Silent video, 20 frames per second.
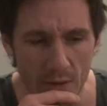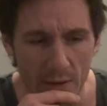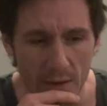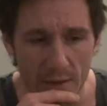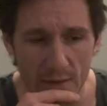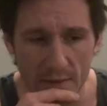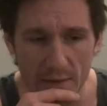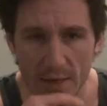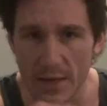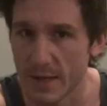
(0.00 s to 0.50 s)

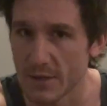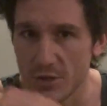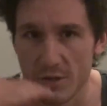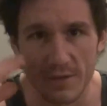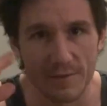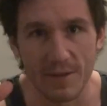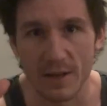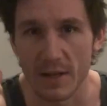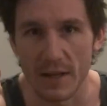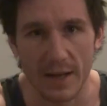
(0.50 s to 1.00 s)
And then I
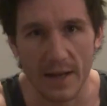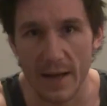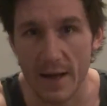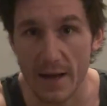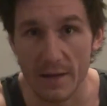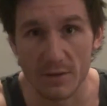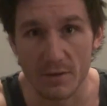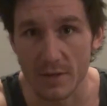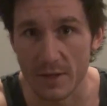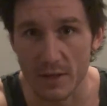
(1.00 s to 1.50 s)
just felt like I
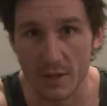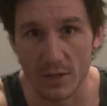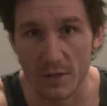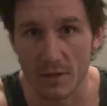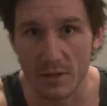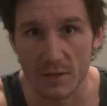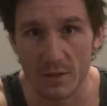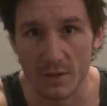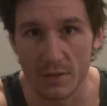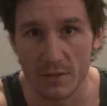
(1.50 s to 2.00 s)
had to take
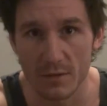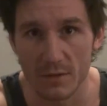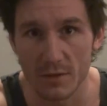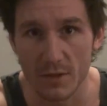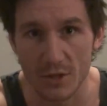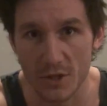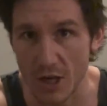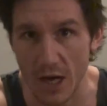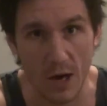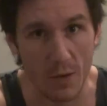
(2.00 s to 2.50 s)
a
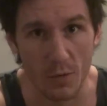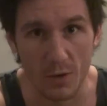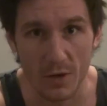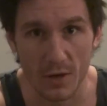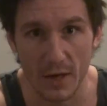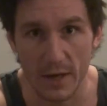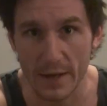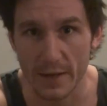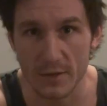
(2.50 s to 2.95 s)
shower.